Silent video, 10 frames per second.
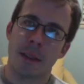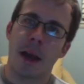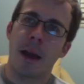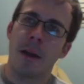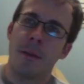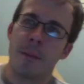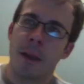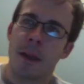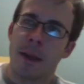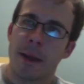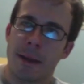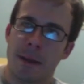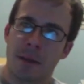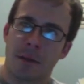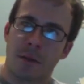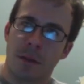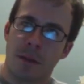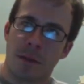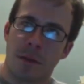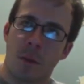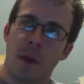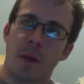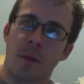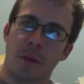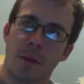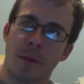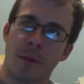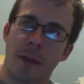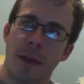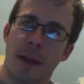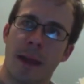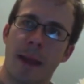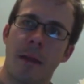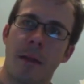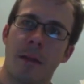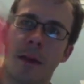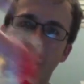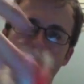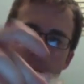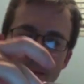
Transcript: in the style, and it's a well brewed ale.